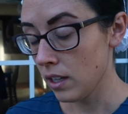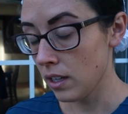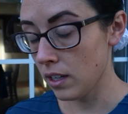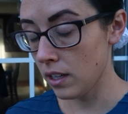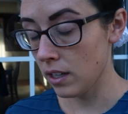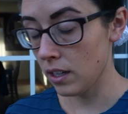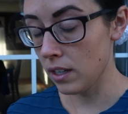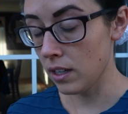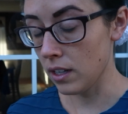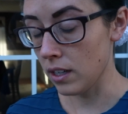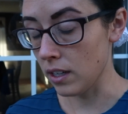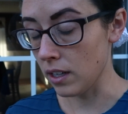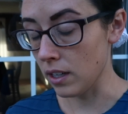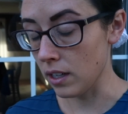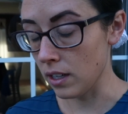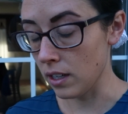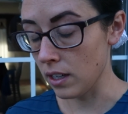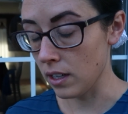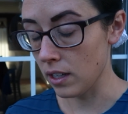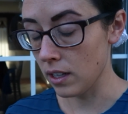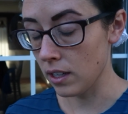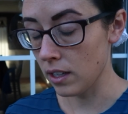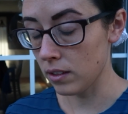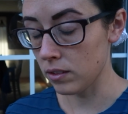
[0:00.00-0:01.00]

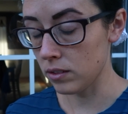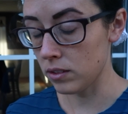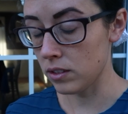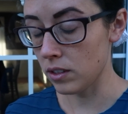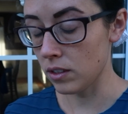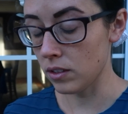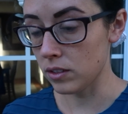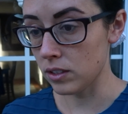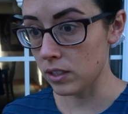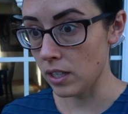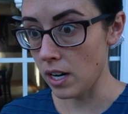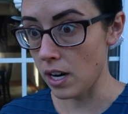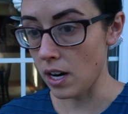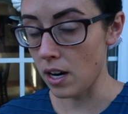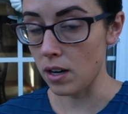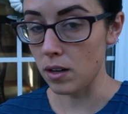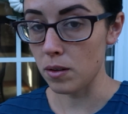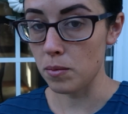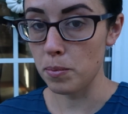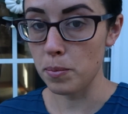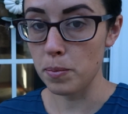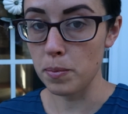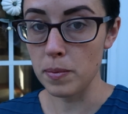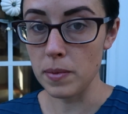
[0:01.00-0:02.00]
I was so
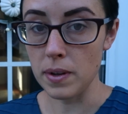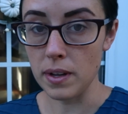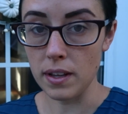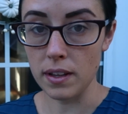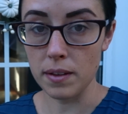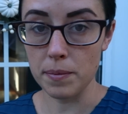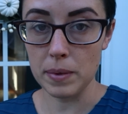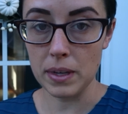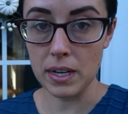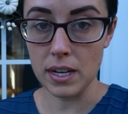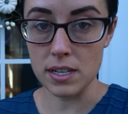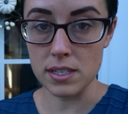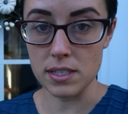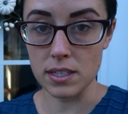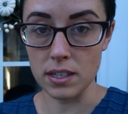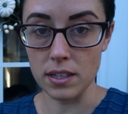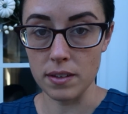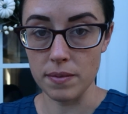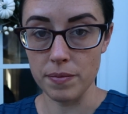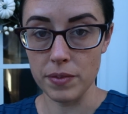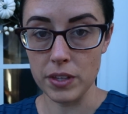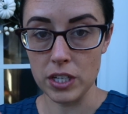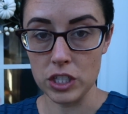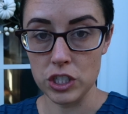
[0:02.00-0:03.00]
scared because
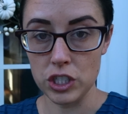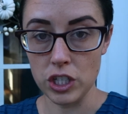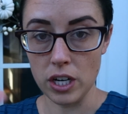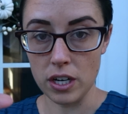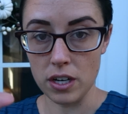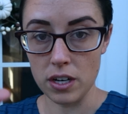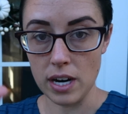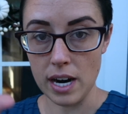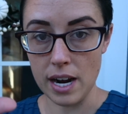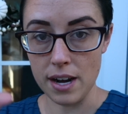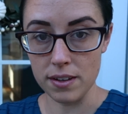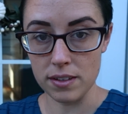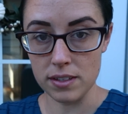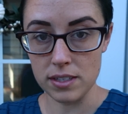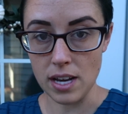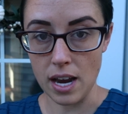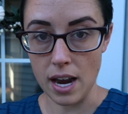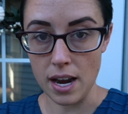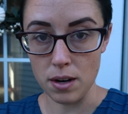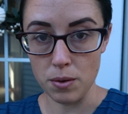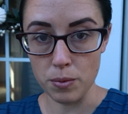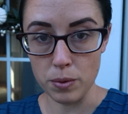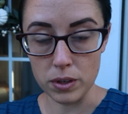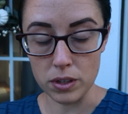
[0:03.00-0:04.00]
the, the shutter
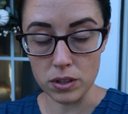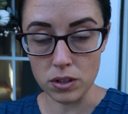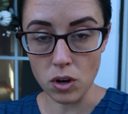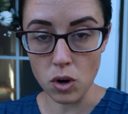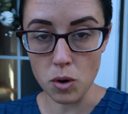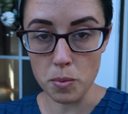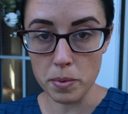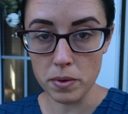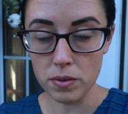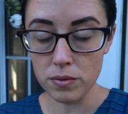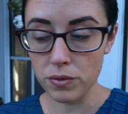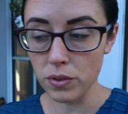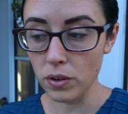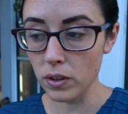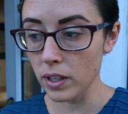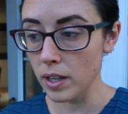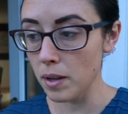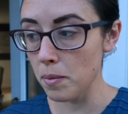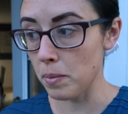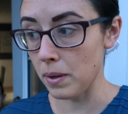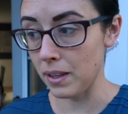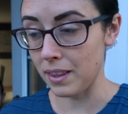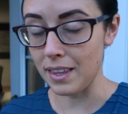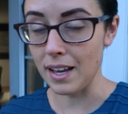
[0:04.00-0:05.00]
outside wouldn't open
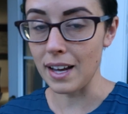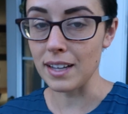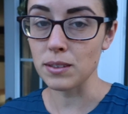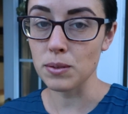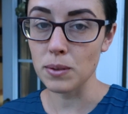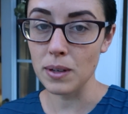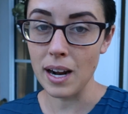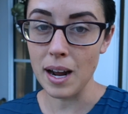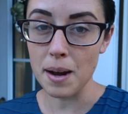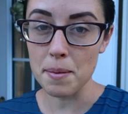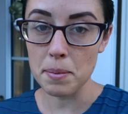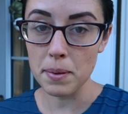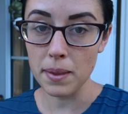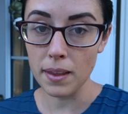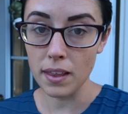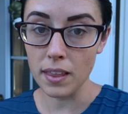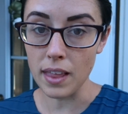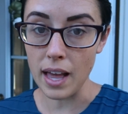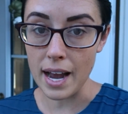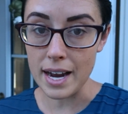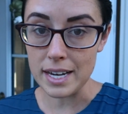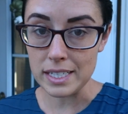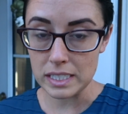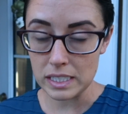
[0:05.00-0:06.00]
fully, but that's what happened the
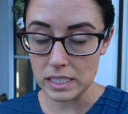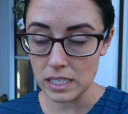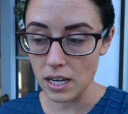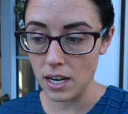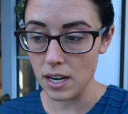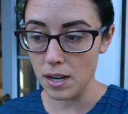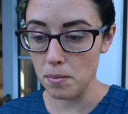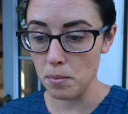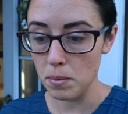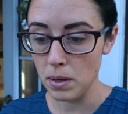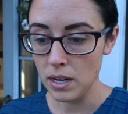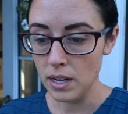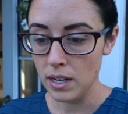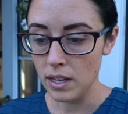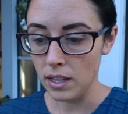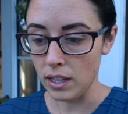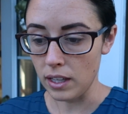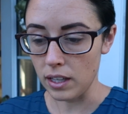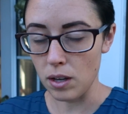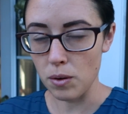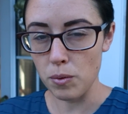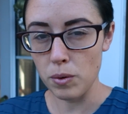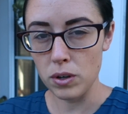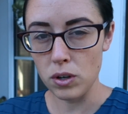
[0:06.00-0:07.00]
last time.
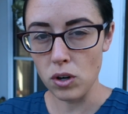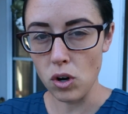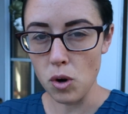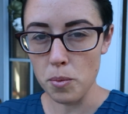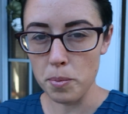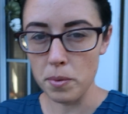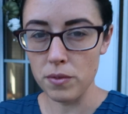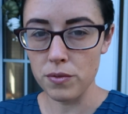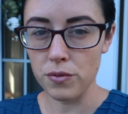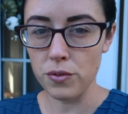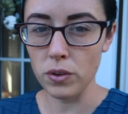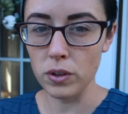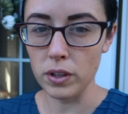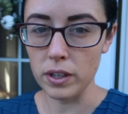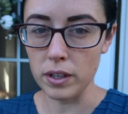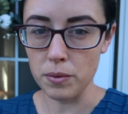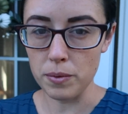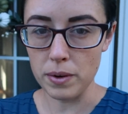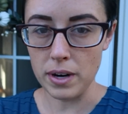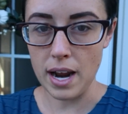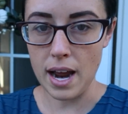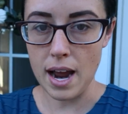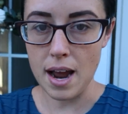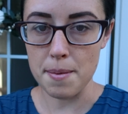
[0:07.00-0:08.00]
Like it wouldn't open fully and
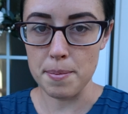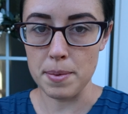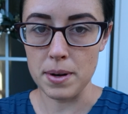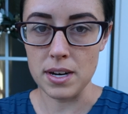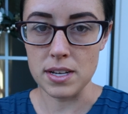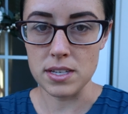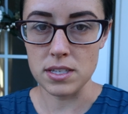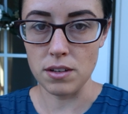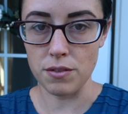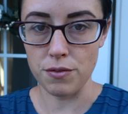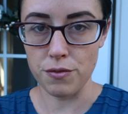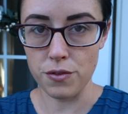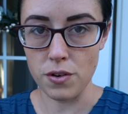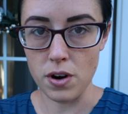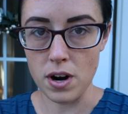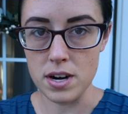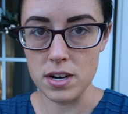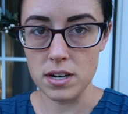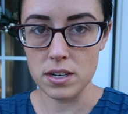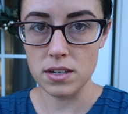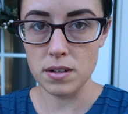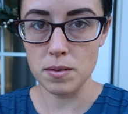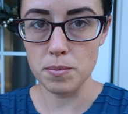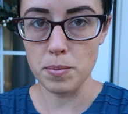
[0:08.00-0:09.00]
what happened is the
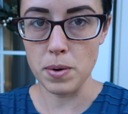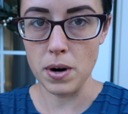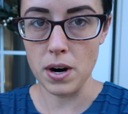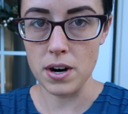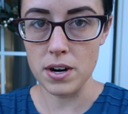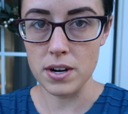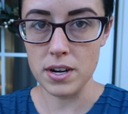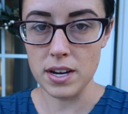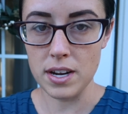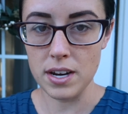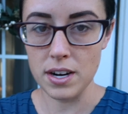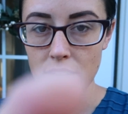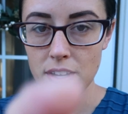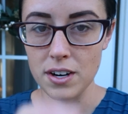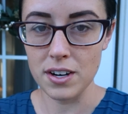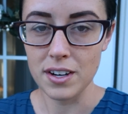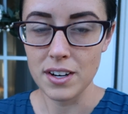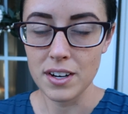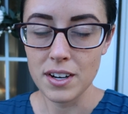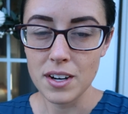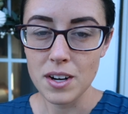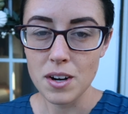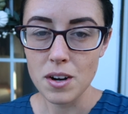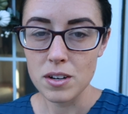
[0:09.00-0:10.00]
front part here
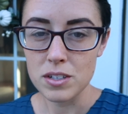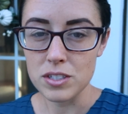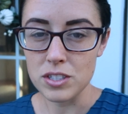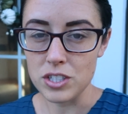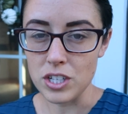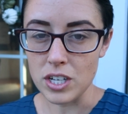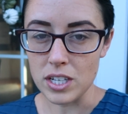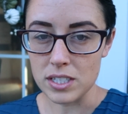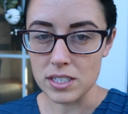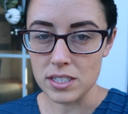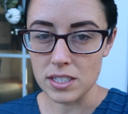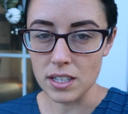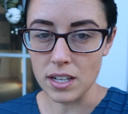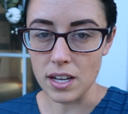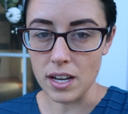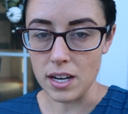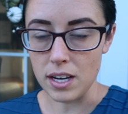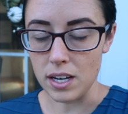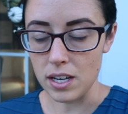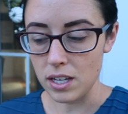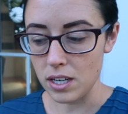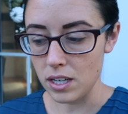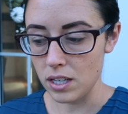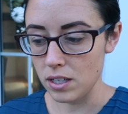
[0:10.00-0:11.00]
just
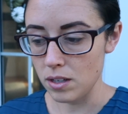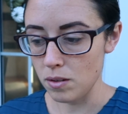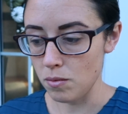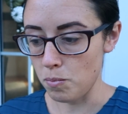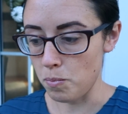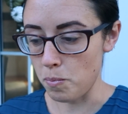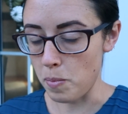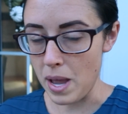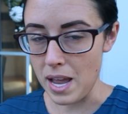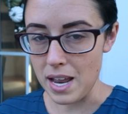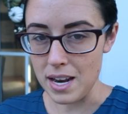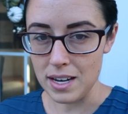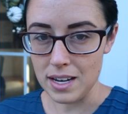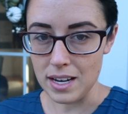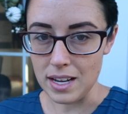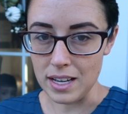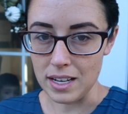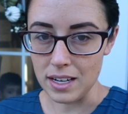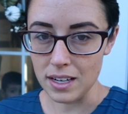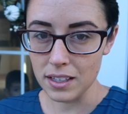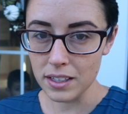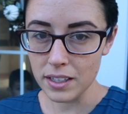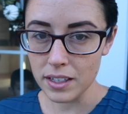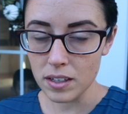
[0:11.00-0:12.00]
like bent
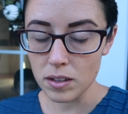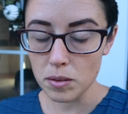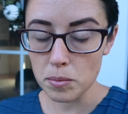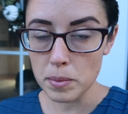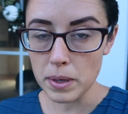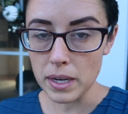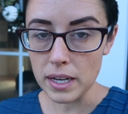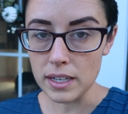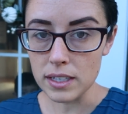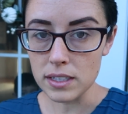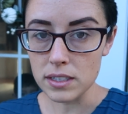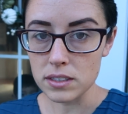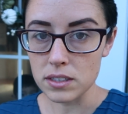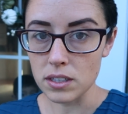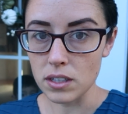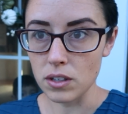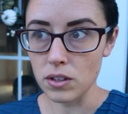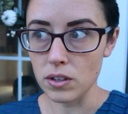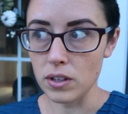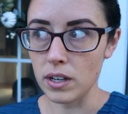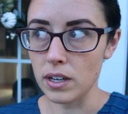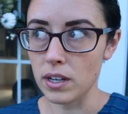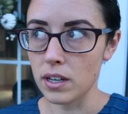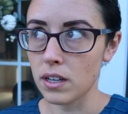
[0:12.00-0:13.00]
in a little bit.
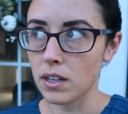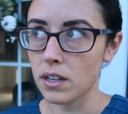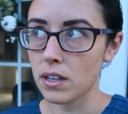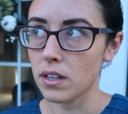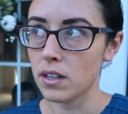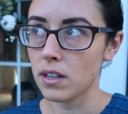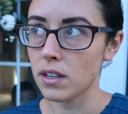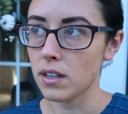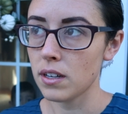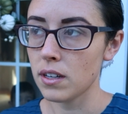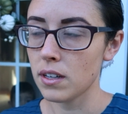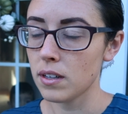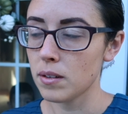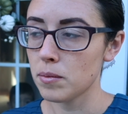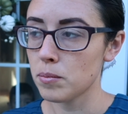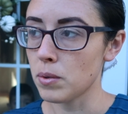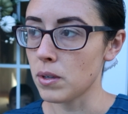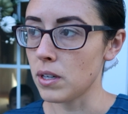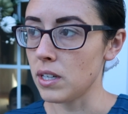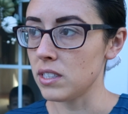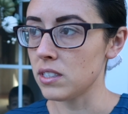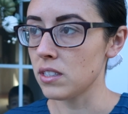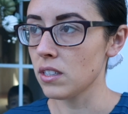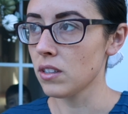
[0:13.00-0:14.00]
So
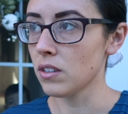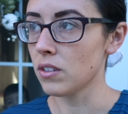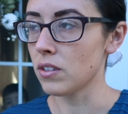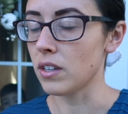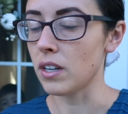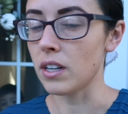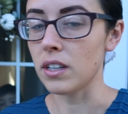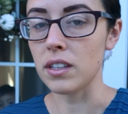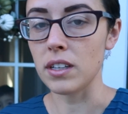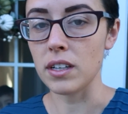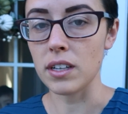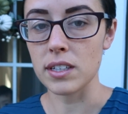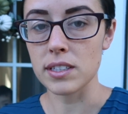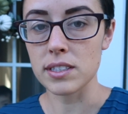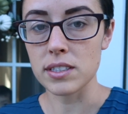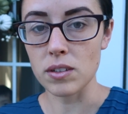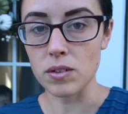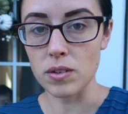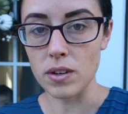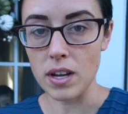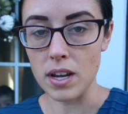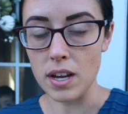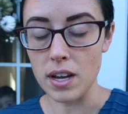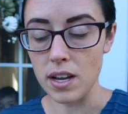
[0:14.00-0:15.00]
praise the Lord, I think it's
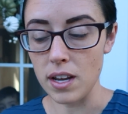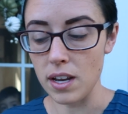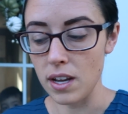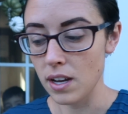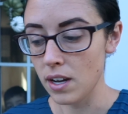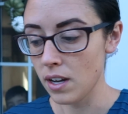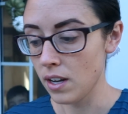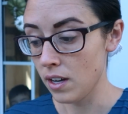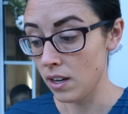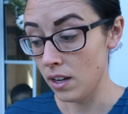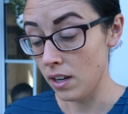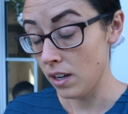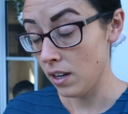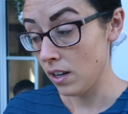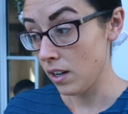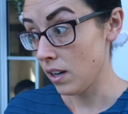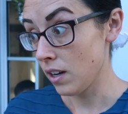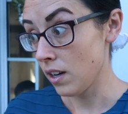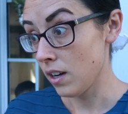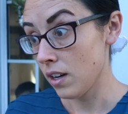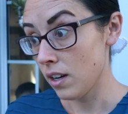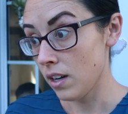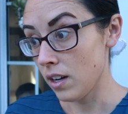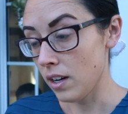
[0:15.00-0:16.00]
okay.
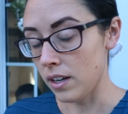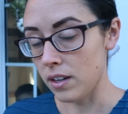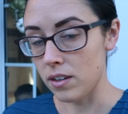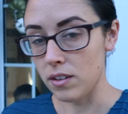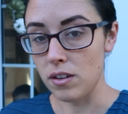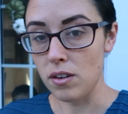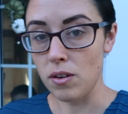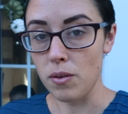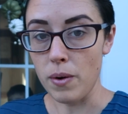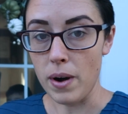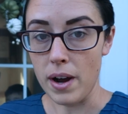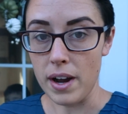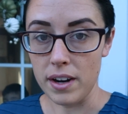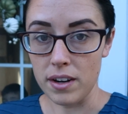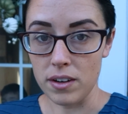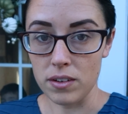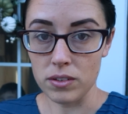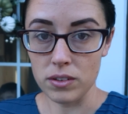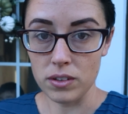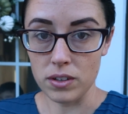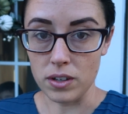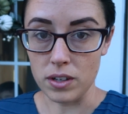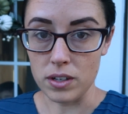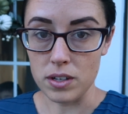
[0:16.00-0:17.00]
I don't know why I
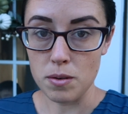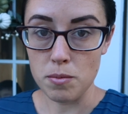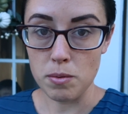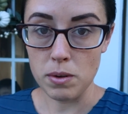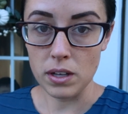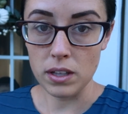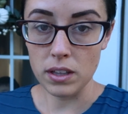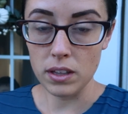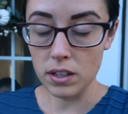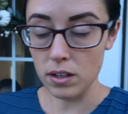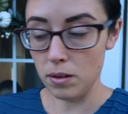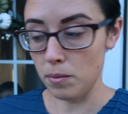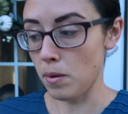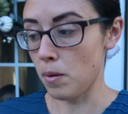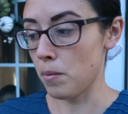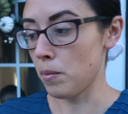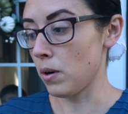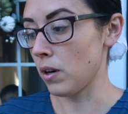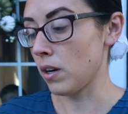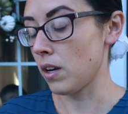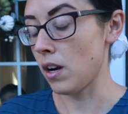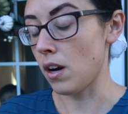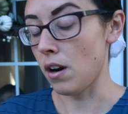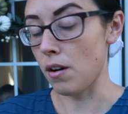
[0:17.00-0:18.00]
don't learn to be a little bit
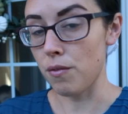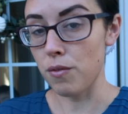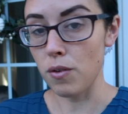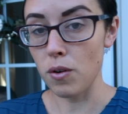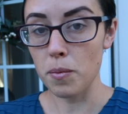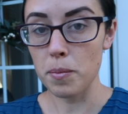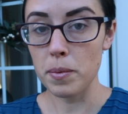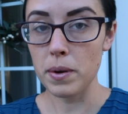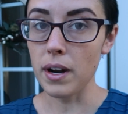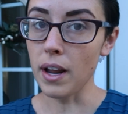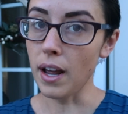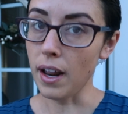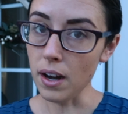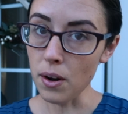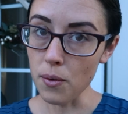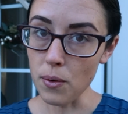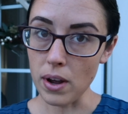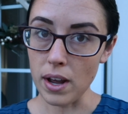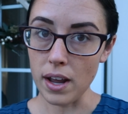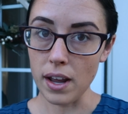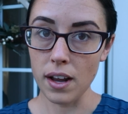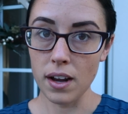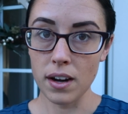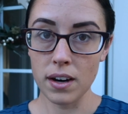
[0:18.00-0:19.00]
more careful. But
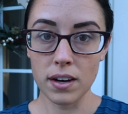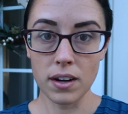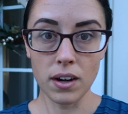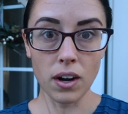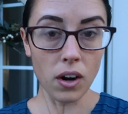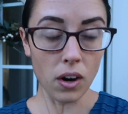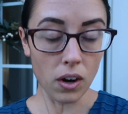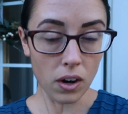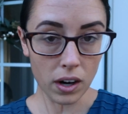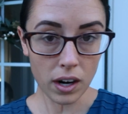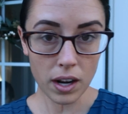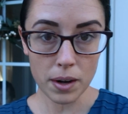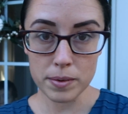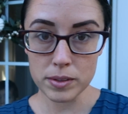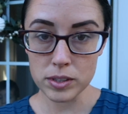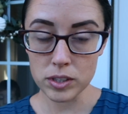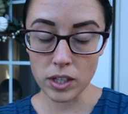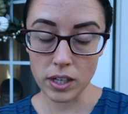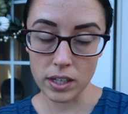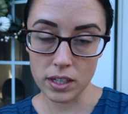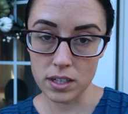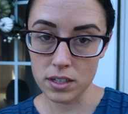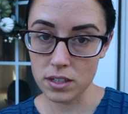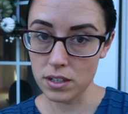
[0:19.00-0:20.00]
anyway, all I was
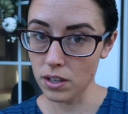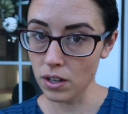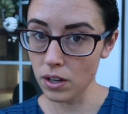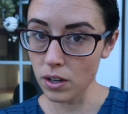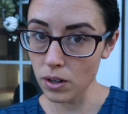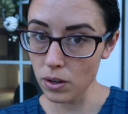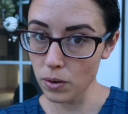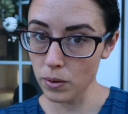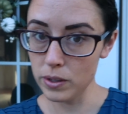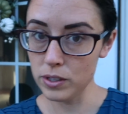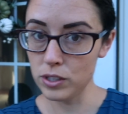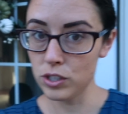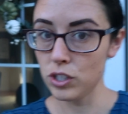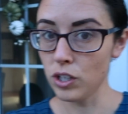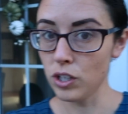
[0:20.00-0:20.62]
trying to do was